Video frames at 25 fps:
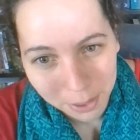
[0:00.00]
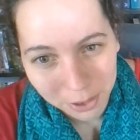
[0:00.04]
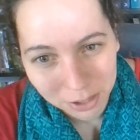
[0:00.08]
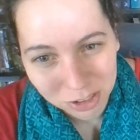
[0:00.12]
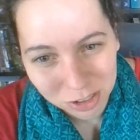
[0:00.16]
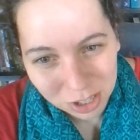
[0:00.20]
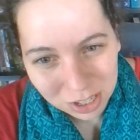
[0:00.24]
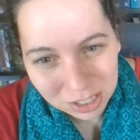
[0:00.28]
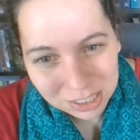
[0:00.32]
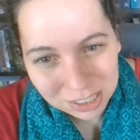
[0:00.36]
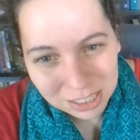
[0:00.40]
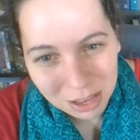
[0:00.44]

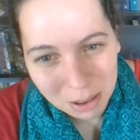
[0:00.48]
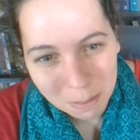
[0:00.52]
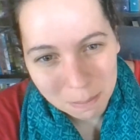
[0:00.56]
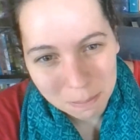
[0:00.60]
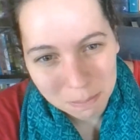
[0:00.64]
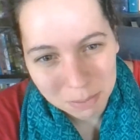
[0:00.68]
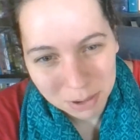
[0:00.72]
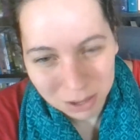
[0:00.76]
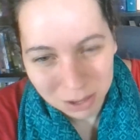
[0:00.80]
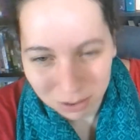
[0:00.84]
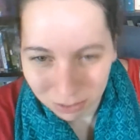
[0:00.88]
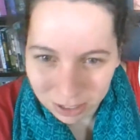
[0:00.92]
Just
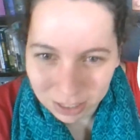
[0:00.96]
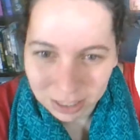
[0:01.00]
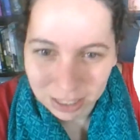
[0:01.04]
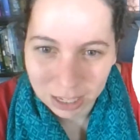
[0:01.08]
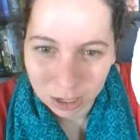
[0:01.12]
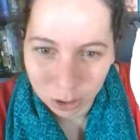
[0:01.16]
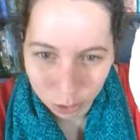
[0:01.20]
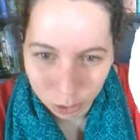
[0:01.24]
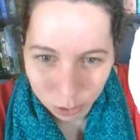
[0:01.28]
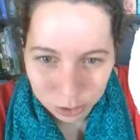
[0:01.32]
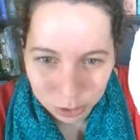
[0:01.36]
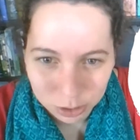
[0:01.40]
be
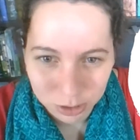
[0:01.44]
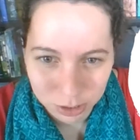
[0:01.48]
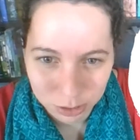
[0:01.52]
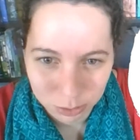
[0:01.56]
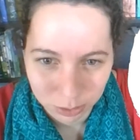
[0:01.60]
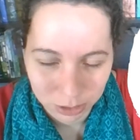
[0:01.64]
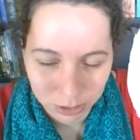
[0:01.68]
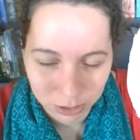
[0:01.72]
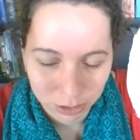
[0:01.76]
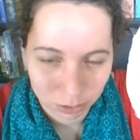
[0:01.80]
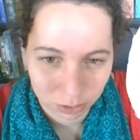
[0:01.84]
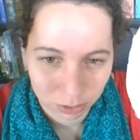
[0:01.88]
really cautious
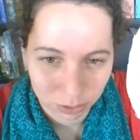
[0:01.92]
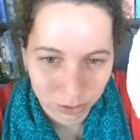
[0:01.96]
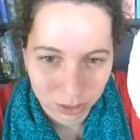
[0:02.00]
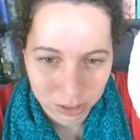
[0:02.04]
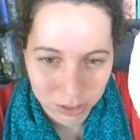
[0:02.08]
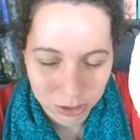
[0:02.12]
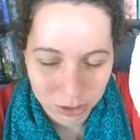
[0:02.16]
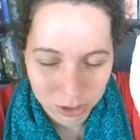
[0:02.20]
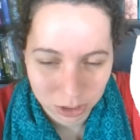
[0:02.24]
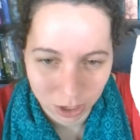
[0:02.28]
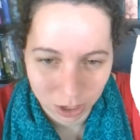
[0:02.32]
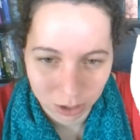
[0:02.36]
when
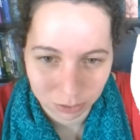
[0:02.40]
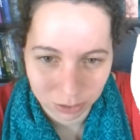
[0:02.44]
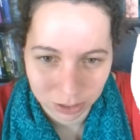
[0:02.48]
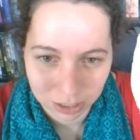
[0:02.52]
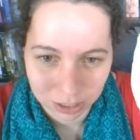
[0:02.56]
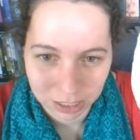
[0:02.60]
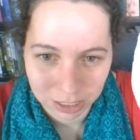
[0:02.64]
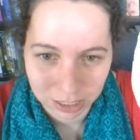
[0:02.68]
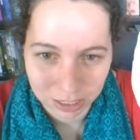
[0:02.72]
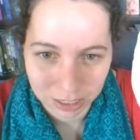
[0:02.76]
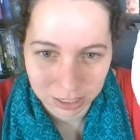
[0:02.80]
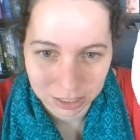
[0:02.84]
you start
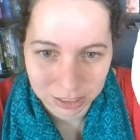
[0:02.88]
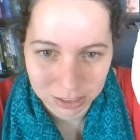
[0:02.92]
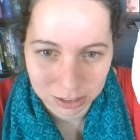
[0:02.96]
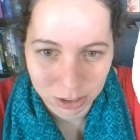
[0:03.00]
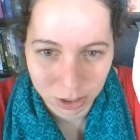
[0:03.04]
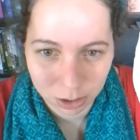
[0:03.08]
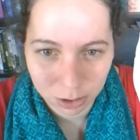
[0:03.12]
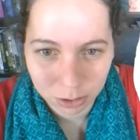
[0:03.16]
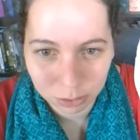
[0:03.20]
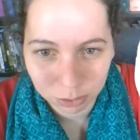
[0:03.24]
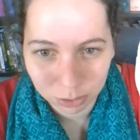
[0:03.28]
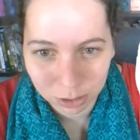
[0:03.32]
reading it.
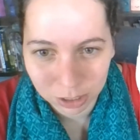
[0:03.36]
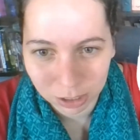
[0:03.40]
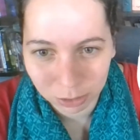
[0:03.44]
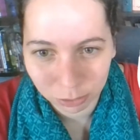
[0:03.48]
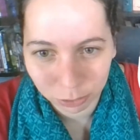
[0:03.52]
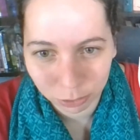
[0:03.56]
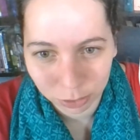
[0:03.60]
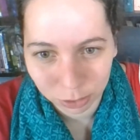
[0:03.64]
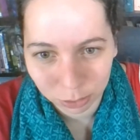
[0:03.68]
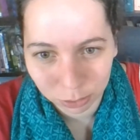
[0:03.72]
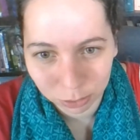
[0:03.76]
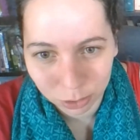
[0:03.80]
Don't read it
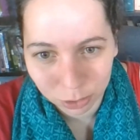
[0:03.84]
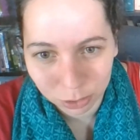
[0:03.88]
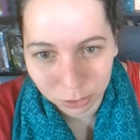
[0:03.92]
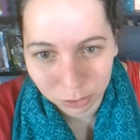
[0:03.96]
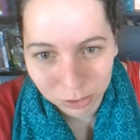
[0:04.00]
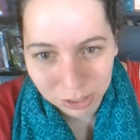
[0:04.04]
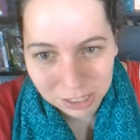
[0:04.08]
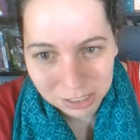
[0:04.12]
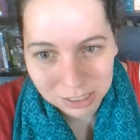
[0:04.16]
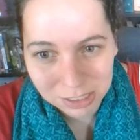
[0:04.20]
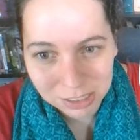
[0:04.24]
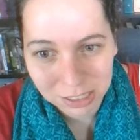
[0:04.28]
for the wrong
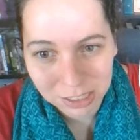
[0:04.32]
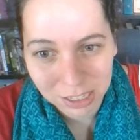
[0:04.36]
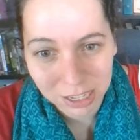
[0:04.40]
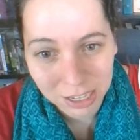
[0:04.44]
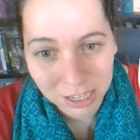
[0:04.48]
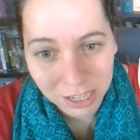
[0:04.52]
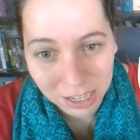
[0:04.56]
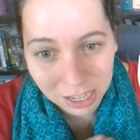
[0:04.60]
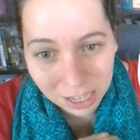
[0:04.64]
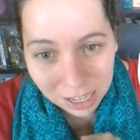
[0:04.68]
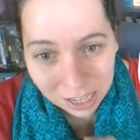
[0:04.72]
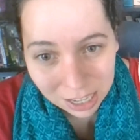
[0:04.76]
reasons.
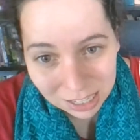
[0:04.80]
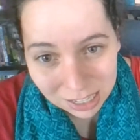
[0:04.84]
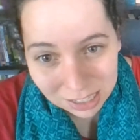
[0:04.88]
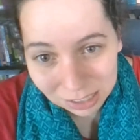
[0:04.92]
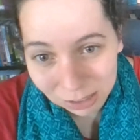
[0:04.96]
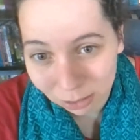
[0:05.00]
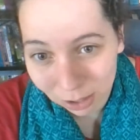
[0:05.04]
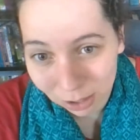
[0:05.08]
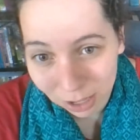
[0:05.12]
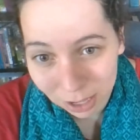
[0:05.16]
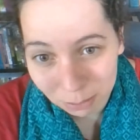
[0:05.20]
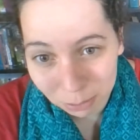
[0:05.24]
It is
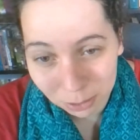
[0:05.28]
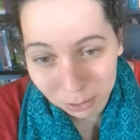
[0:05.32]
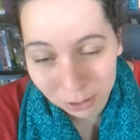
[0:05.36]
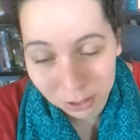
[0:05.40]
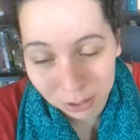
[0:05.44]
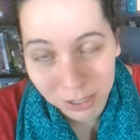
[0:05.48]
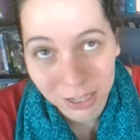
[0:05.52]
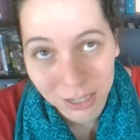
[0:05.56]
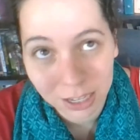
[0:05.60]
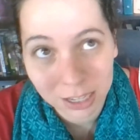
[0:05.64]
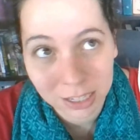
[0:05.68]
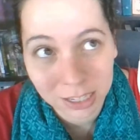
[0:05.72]
a great
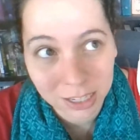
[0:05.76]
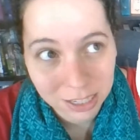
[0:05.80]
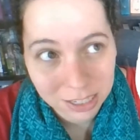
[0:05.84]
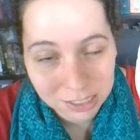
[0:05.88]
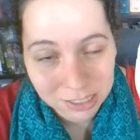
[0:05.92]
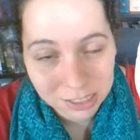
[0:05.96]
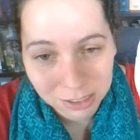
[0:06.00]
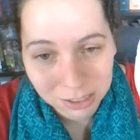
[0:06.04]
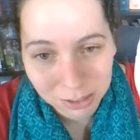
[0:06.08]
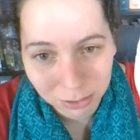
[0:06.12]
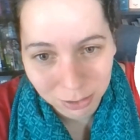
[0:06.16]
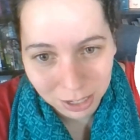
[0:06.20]
book. It
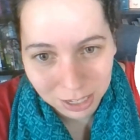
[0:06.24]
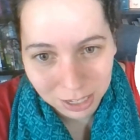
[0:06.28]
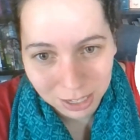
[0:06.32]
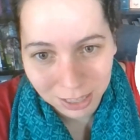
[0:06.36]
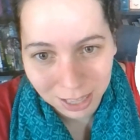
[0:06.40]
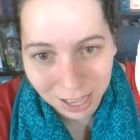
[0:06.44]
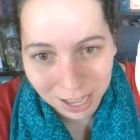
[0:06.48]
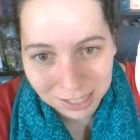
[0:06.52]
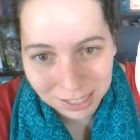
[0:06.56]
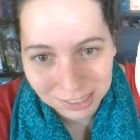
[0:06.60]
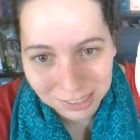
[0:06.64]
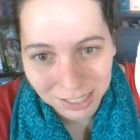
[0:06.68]
is a great
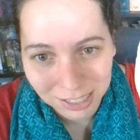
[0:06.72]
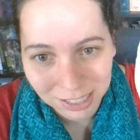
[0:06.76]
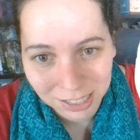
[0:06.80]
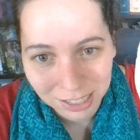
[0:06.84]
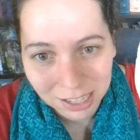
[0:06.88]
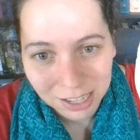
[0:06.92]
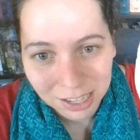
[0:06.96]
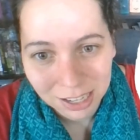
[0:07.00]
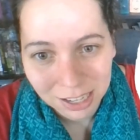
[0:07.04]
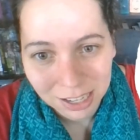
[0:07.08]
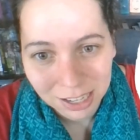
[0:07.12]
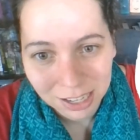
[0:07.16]

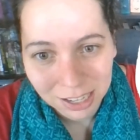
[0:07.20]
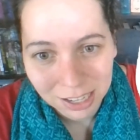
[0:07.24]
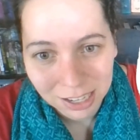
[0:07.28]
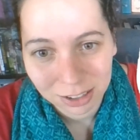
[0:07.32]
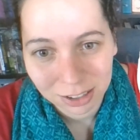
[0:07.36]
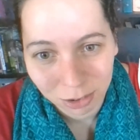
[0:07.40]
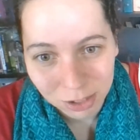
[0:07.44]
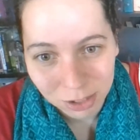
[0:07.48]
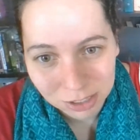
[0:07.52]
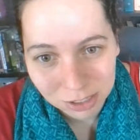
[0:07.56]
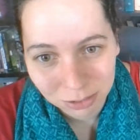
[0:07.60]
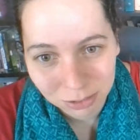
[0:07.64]
classic. There
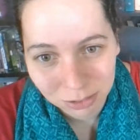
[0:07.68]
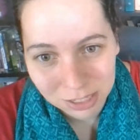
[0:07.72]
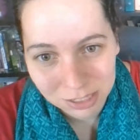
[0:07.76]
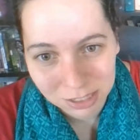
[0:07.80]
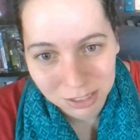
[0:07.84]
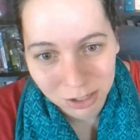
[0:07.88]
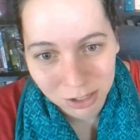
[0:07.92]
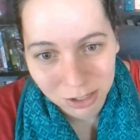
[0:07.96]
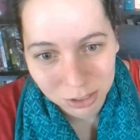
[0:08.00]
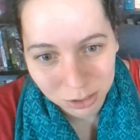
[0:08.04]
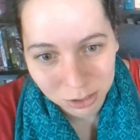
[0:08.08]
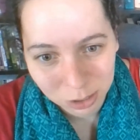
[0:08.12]
is a
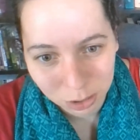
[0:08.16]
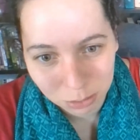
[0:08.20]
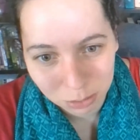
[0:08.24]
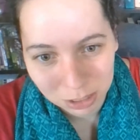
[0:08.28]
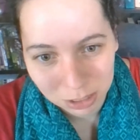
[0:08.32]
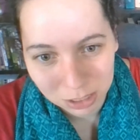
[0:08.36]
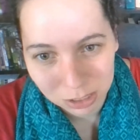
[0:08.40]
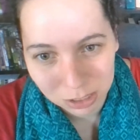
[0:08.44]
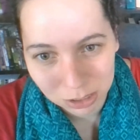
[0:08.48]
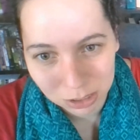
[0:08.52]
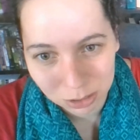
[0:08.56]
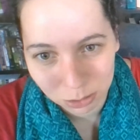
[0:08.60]
reason so
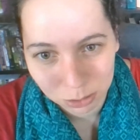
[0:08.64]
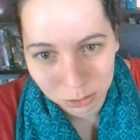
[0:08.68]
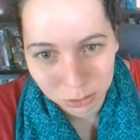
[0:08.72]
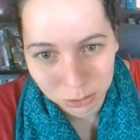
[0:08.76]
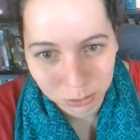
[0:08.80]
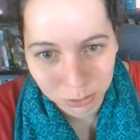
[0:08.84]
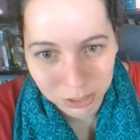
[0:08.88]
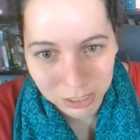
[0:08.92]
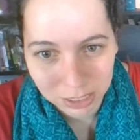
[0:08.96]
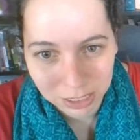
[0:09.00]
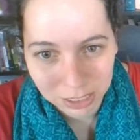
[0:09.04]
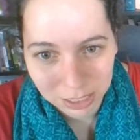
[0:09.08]
many schools
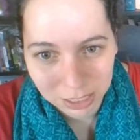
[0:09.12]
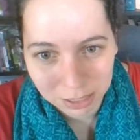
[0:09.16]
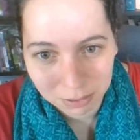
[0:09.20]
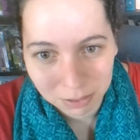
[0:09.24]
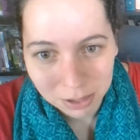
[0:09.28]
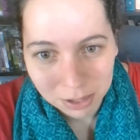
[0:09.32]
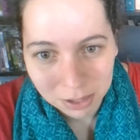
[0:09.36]
read it.